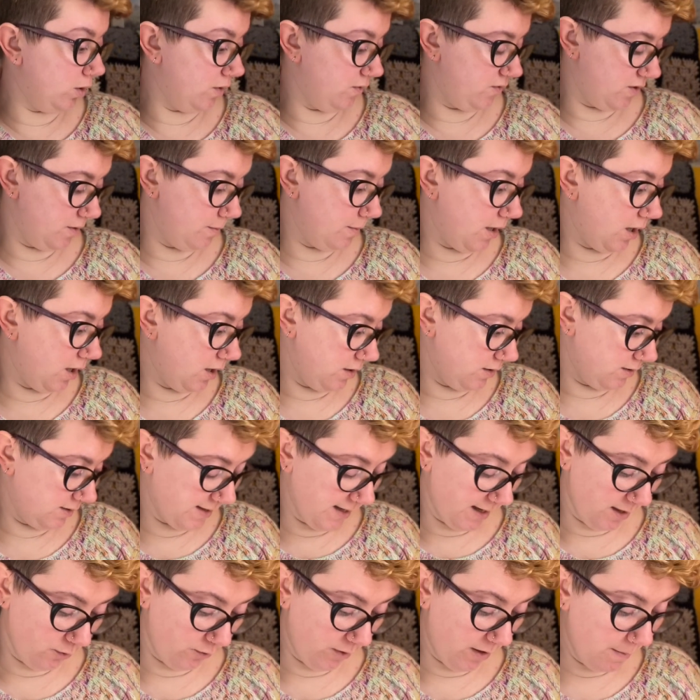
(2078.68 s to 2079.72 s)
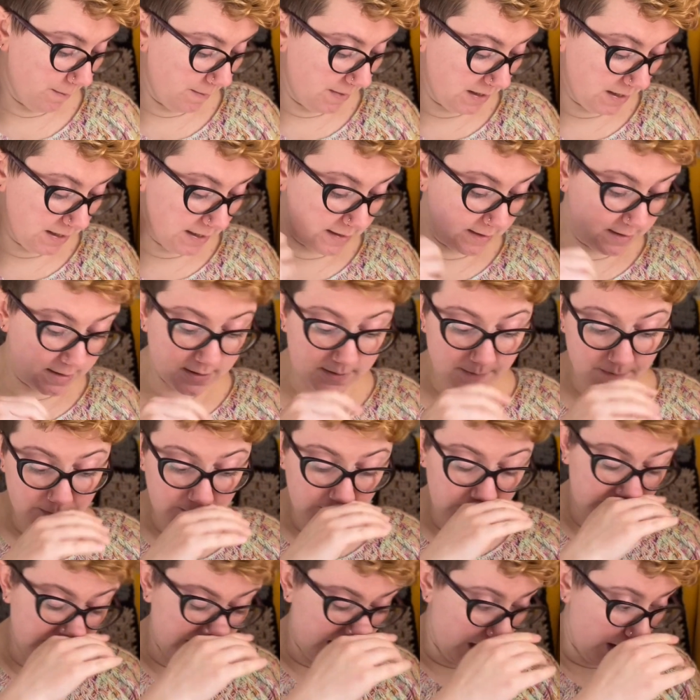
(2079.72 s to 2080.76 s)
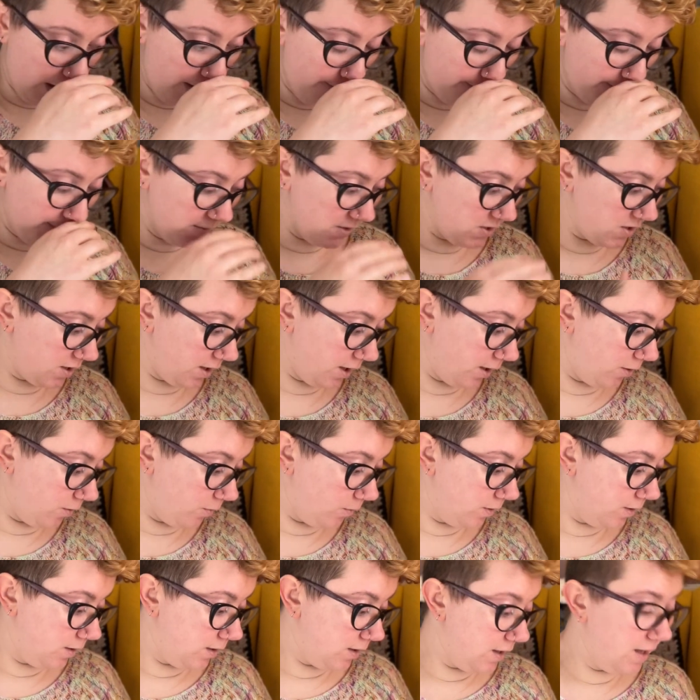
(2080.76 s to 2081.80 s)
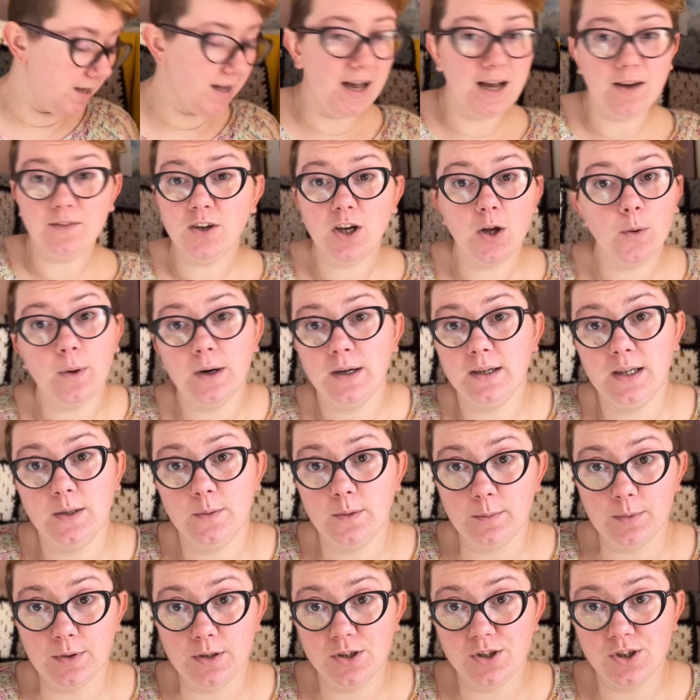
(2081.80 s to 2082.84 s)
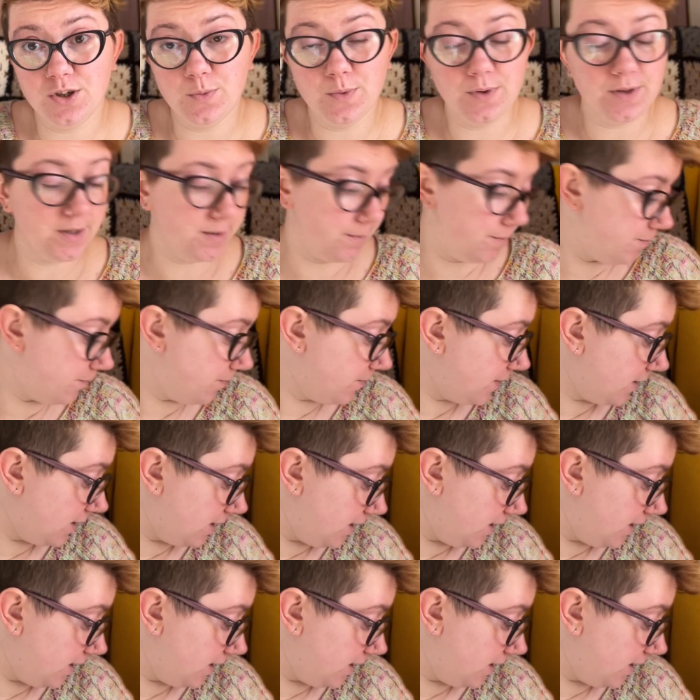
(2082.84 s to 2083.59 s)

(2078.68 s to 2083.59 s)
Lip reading: of them are 10 gram minis. So I have no idea what I'm going to do with them.